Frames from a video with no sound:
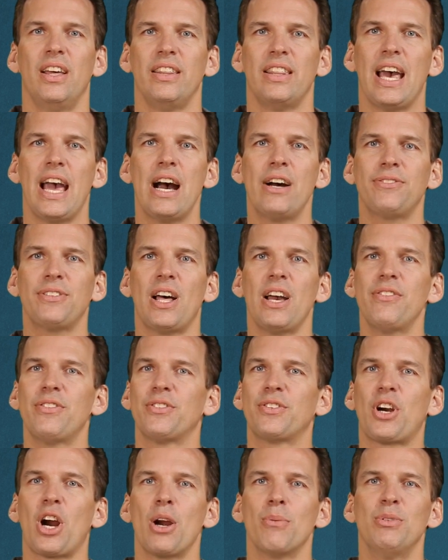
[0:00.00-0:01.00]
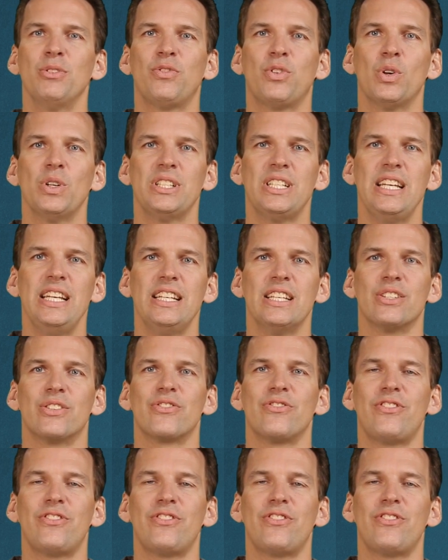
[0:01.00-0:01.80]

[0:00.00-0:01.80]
The half-life of carbon-14 is